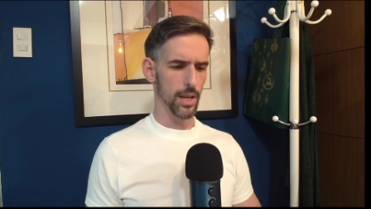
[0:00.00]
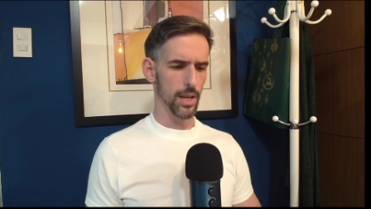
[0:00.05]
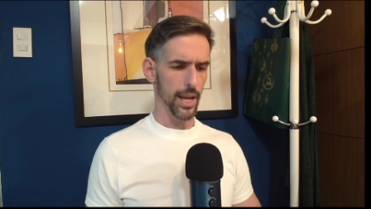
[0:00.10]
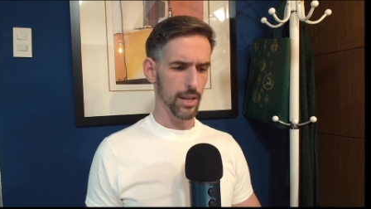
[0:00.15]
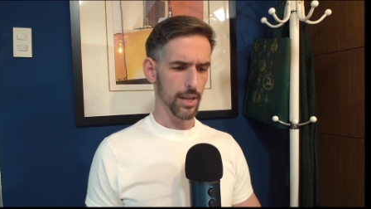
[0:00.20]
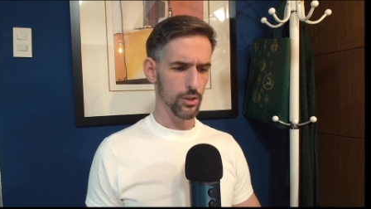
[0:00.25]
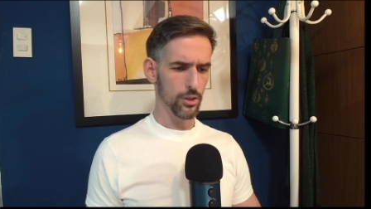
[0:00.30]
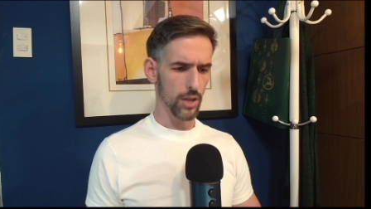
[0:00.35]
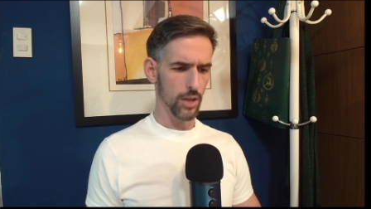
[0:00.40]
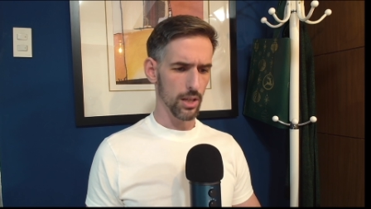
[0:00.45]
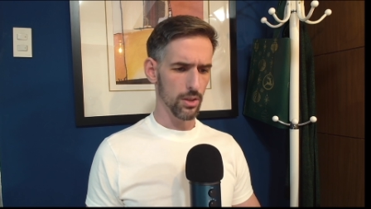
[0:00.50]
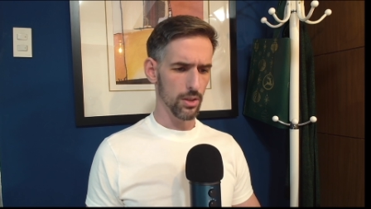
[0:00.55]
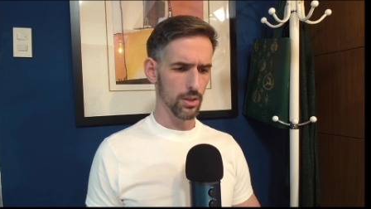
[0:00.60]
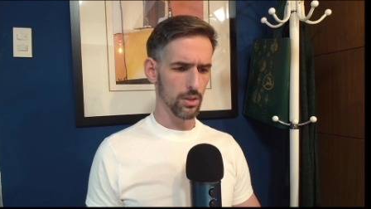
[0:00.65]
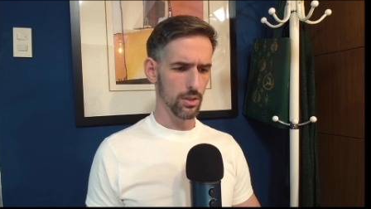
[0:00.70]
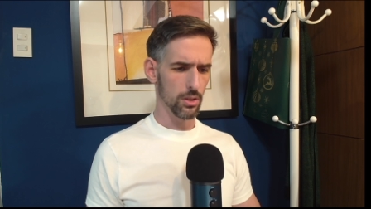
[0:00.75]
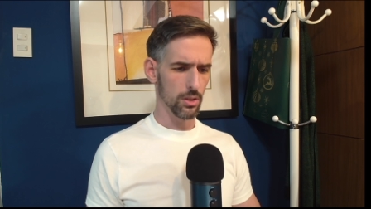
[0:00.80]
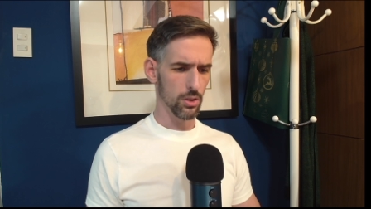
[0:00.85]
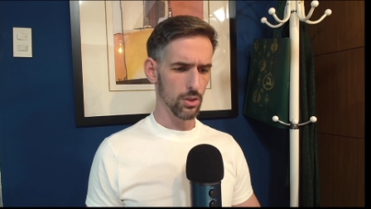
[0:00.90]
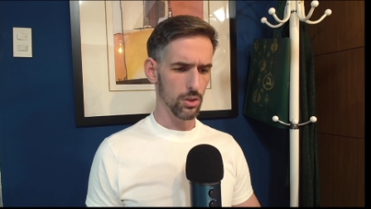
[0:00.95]
And
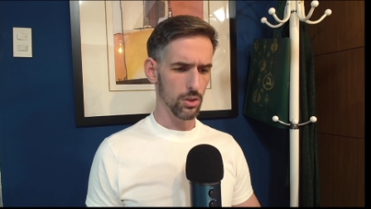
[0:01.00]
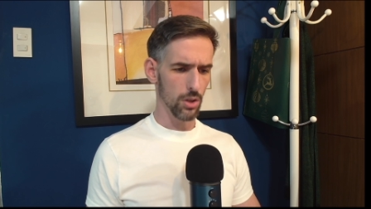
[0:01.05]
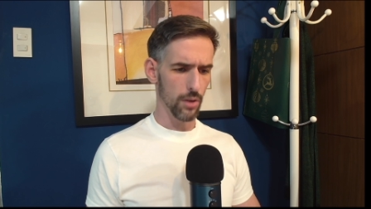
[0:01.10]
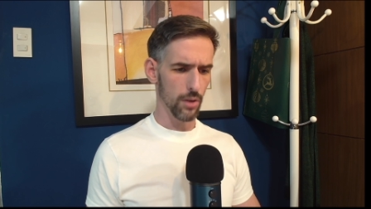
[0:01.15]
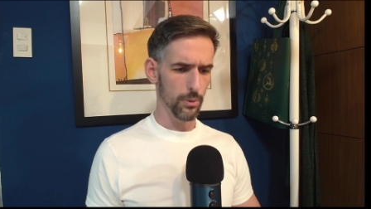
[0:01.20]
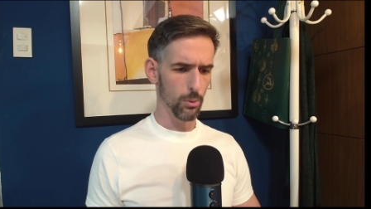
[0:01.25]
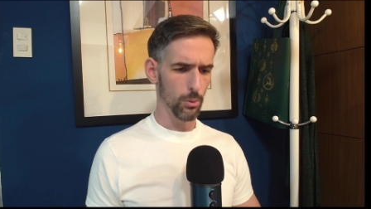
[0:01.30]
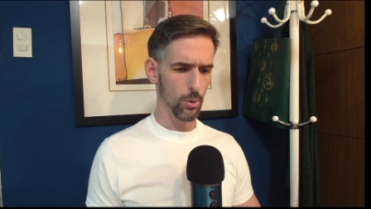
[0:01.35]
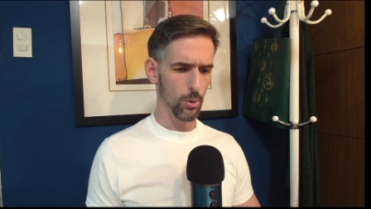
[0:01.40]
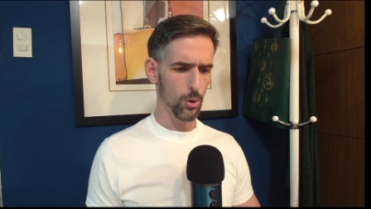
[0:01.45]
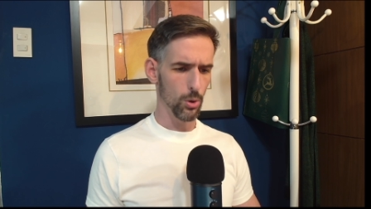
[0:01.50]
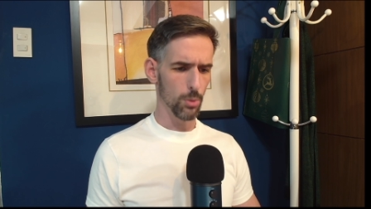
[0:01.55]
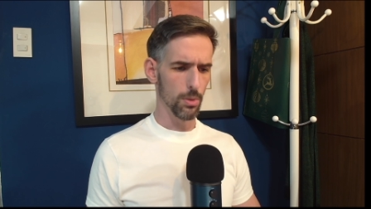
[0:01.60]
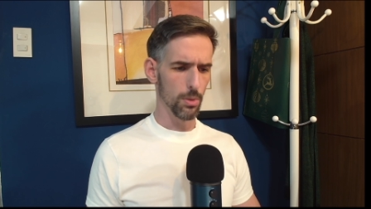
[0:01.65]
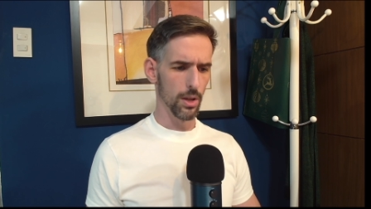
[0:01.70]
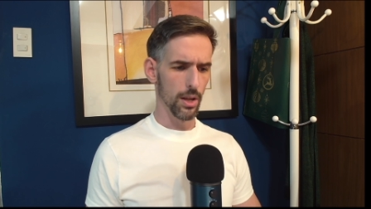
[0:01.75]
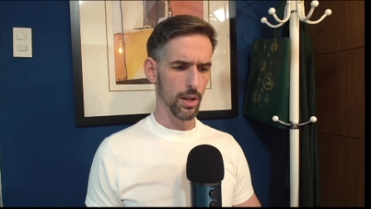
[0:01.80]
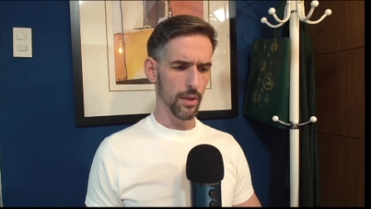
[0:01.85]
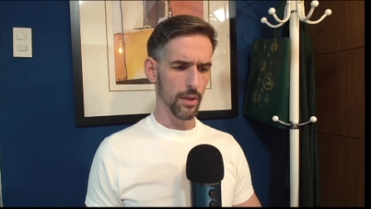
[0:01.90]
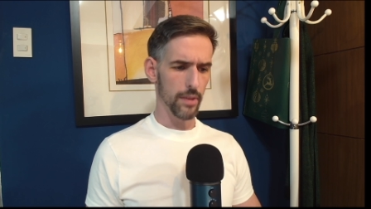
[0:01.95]
Jonathan took off the robe
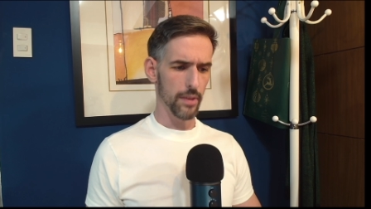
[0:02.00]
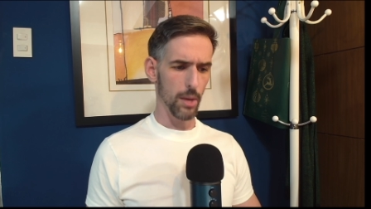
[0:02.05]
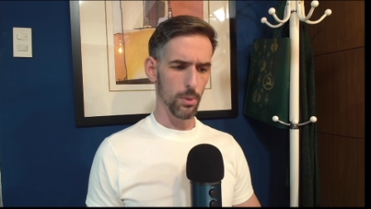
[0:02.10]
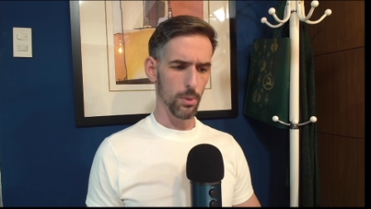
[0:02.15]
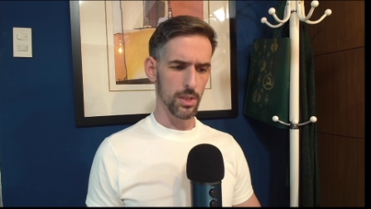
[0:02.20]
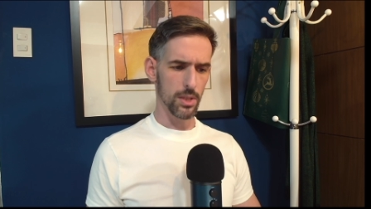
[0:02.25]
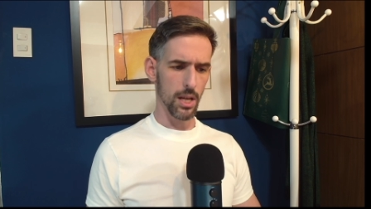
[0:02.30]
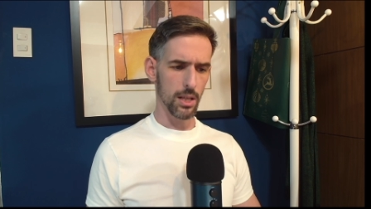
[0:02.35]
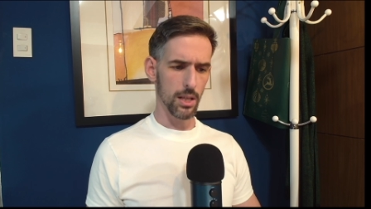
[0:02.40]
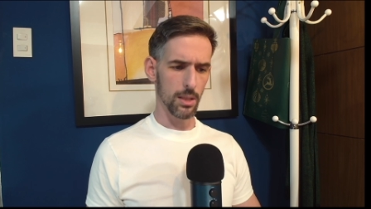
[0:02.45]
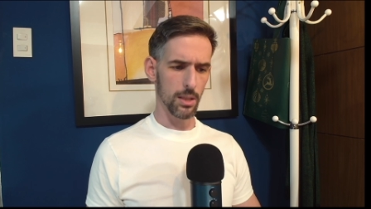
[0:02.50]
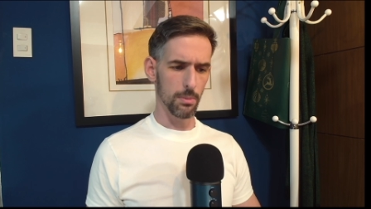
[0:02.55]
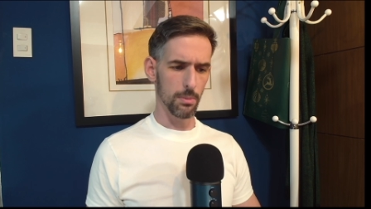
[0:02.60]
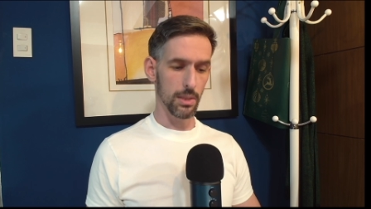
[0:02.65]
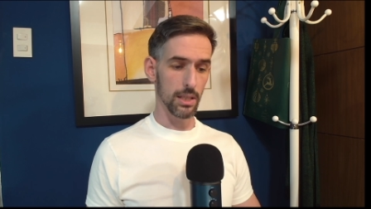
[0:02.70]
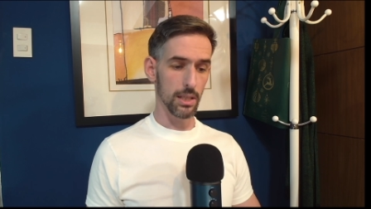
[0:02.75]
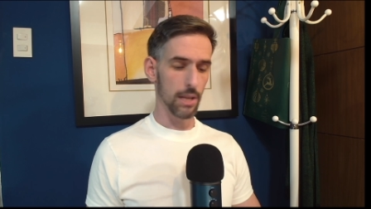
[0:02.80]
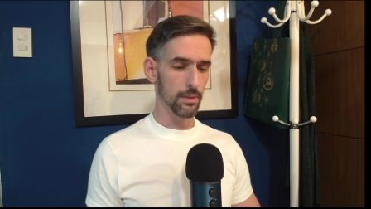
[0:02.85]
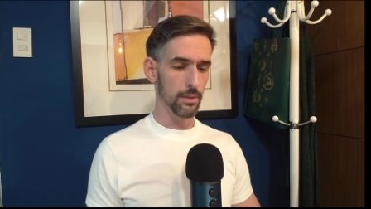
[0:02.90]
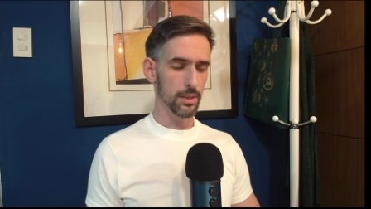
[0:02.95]
that was on him
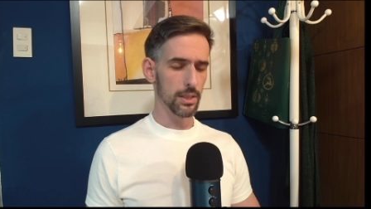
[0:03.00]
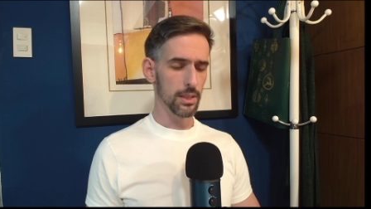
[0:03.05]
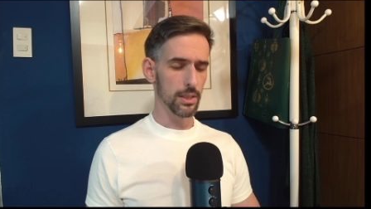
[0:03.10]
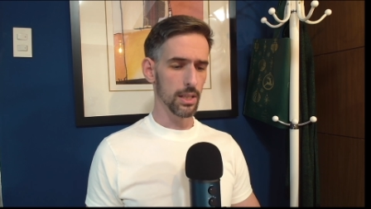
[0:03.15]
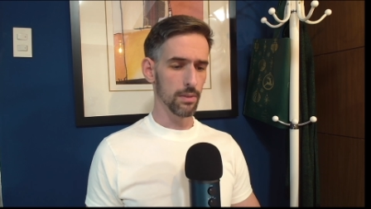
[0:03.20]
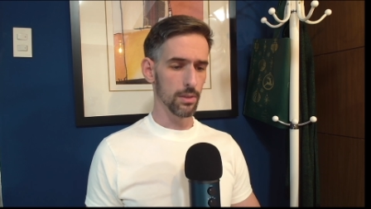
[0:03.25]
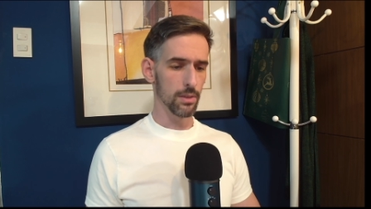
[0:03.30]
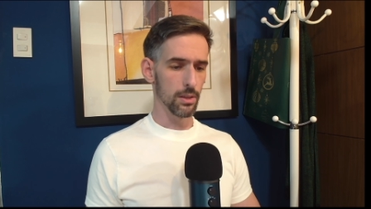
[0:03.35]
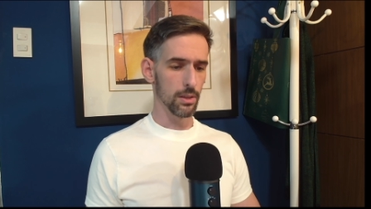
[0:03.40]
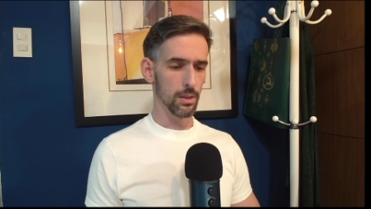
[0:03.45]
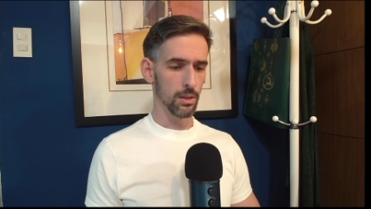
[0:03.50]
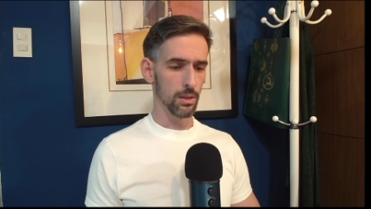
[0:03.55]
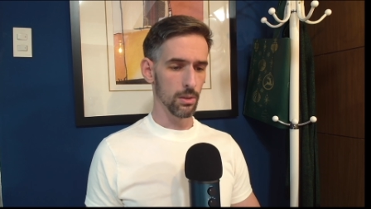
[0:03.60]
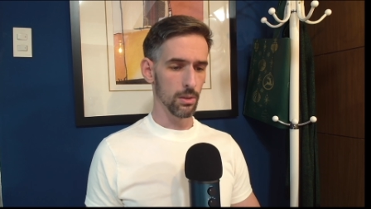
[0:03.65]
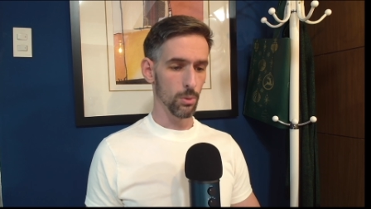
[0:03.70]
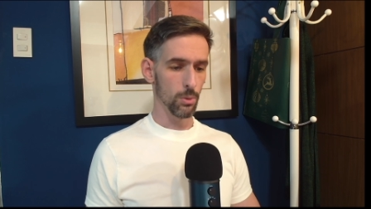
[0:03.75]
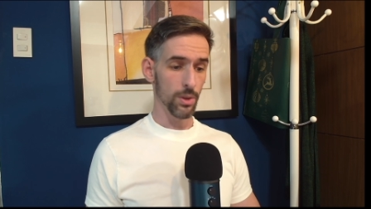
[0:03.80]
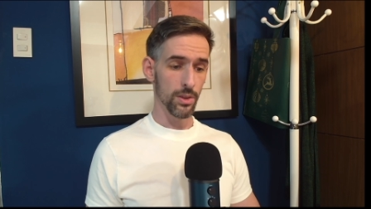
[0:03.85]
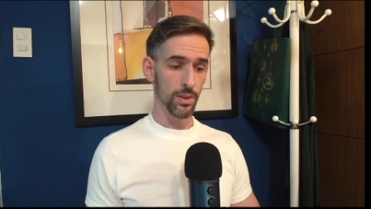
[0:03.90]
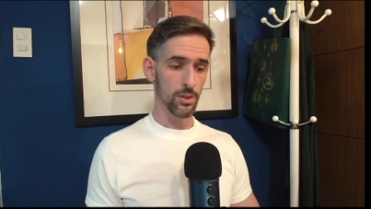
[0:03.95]
and gave it to David,
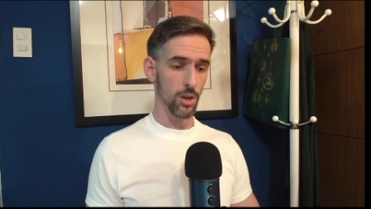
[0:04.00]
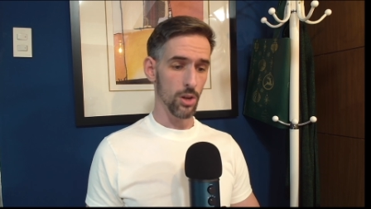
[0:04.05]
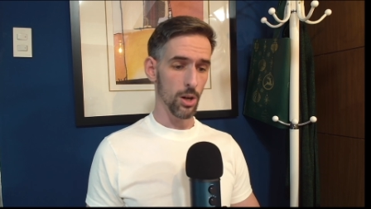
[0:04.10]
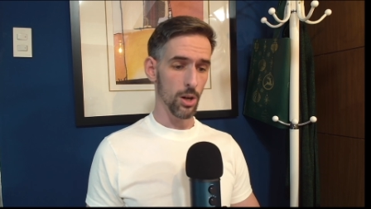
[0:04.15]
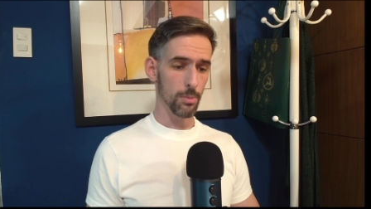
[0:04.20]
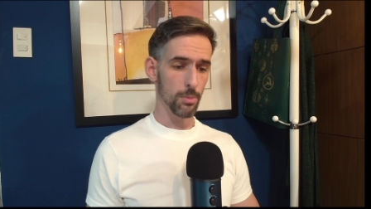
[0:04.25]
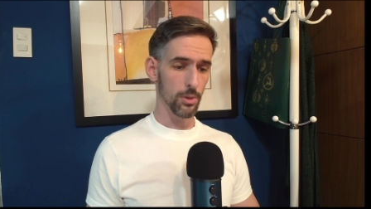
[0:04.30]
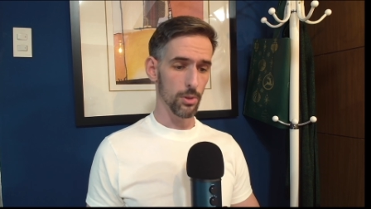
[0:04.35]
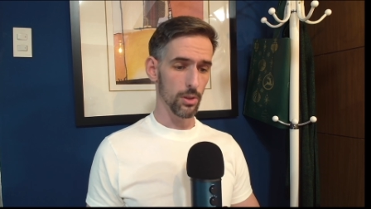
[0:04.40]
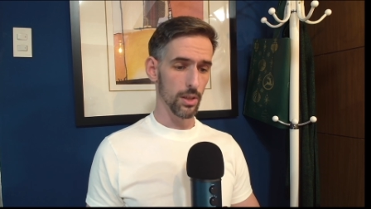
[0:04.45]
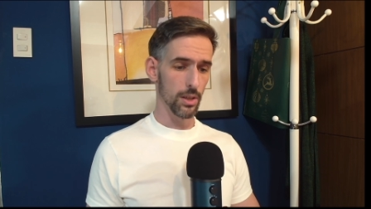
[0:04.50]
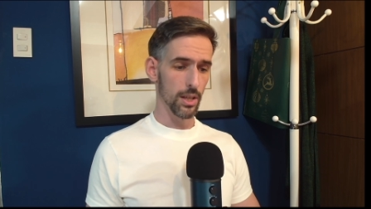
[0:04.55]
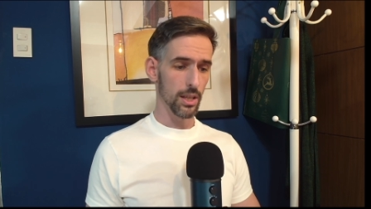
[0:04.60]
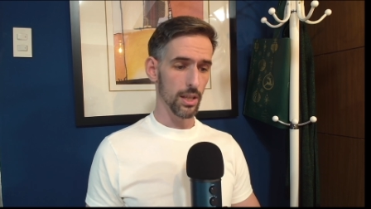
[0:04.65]
with his armor,